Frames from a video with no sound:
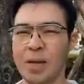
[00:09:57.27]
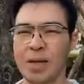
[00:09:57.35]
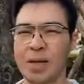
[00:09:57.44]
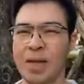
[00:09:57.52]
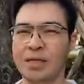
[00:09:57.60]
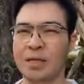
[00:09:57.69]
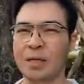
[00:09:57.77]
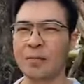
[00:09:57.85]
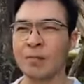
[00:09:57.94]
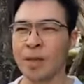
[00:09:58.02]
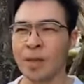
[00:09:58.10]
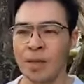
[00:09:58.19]

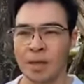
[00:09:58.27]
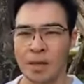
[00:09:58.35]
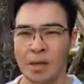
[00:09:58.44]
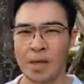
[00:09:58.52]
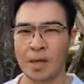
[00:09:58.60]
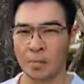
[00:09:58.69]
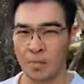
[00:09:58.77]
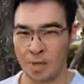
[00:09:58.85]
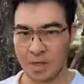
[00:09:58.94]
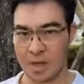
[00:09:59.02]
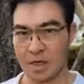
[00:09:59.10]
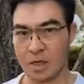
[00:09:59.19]
meditation in the
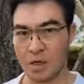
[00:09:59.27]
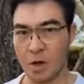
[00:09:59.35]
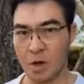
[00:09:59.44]
meditation